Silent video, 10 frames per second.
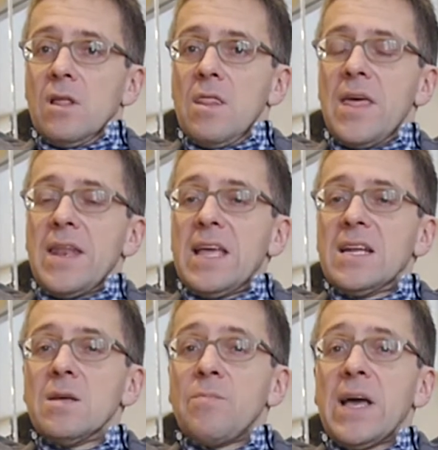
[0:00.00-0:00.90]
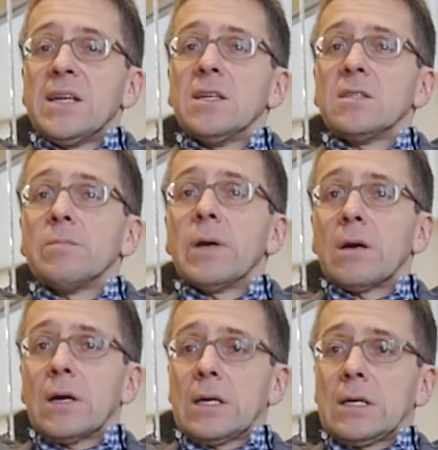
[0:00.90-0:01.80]
that independent
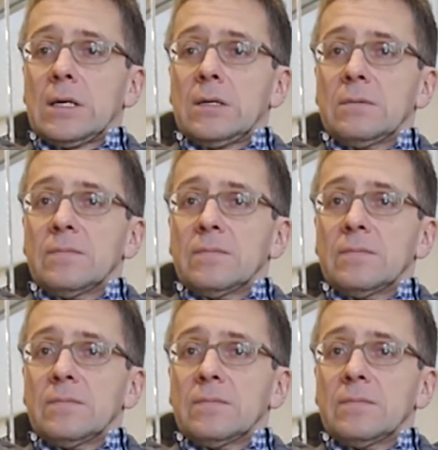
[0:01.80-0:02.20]
America,